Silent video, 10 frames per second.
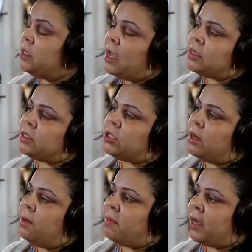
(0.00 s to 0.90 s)
it has such
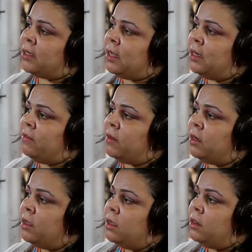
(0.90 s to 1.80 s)
an impact on
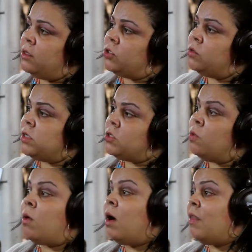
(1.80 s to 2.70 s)
even the students
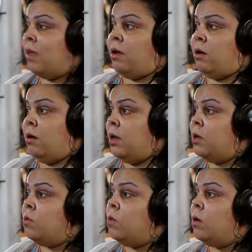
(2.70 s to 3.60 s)
who are there,
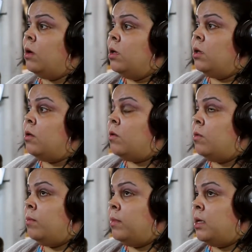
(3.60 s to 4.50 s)
and who,
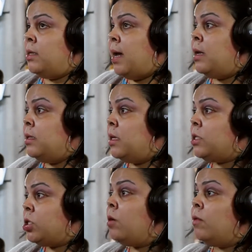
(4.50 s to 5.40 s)
the data
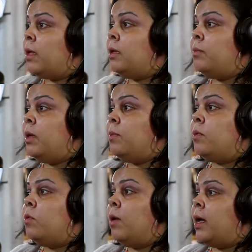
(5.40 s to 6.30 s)
did show that the
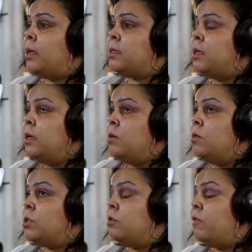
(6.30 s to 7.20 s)
people
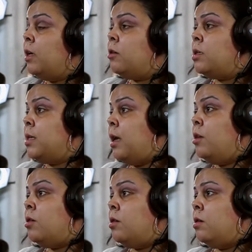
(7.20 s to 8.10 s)
whose career and
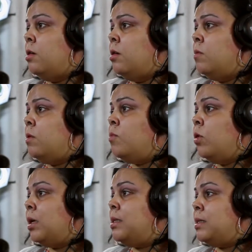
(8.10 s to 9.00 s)
tenure were
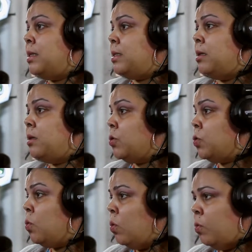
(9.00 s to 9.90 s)
more consistent in the
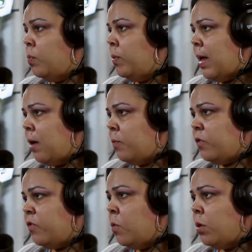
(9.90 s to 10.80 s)
school
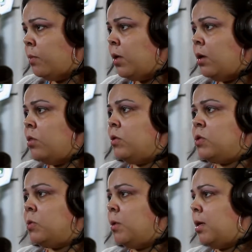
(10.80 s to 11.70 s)
outperformed
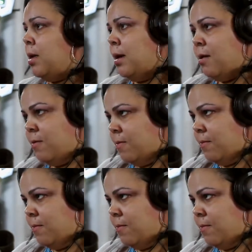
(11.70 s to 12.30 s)
those who were in and out.